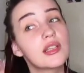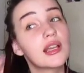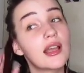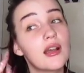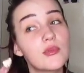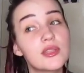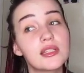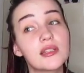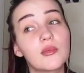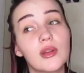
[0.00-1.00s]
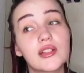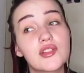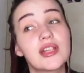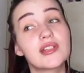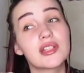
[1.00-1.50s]
Like, I almost didn't want to
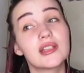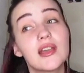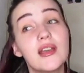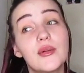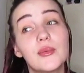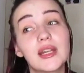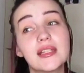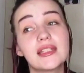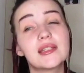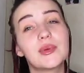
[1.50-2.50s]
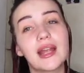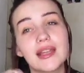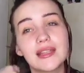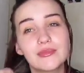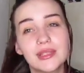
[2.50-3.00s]
change it when I did, but I
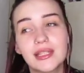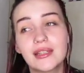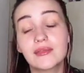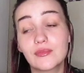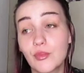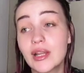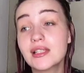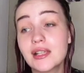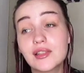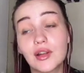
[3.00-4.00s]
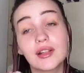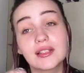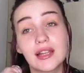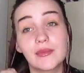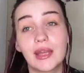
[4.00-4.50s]
get really, once I started
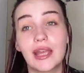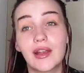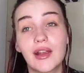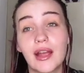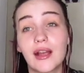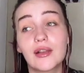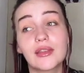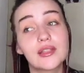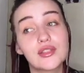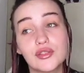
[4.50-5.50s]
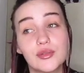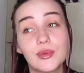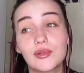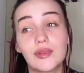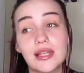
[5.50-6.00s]
dyeing my hair, I got like
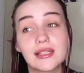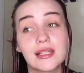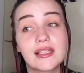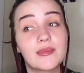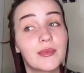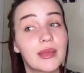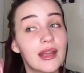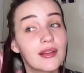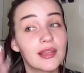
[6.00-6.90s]
super restless about my hair.